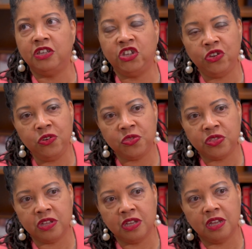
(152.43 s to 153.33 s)

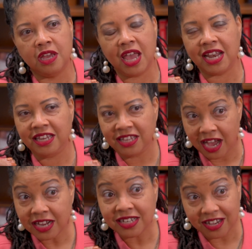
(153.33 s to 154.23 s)
youth and
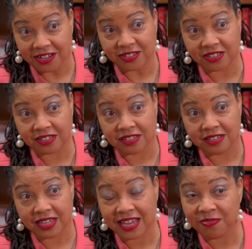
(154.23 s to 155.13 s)
young adults
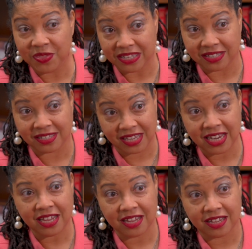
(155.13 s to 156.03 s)
in this city,